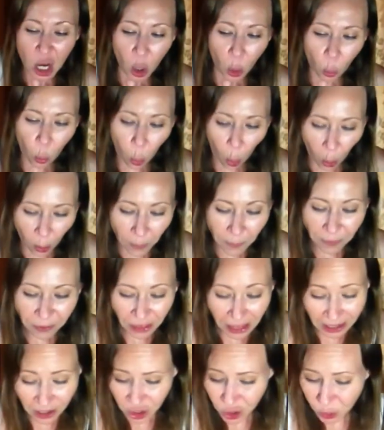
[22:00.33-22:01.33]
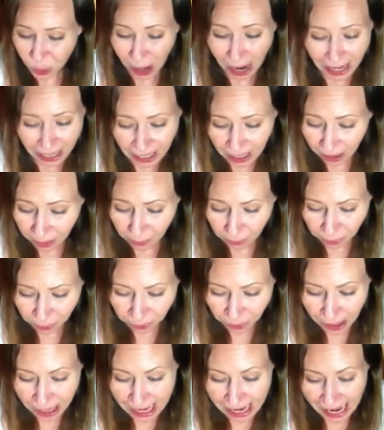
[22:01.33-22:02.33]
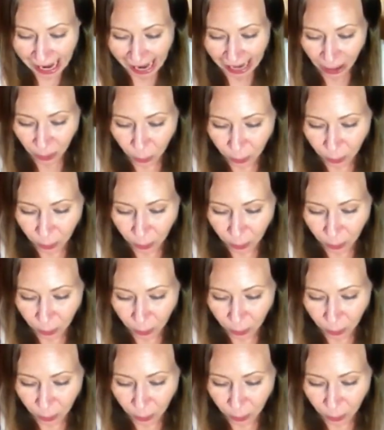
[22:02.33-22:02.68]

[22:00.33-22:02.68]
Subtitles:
warmth, and triumph, and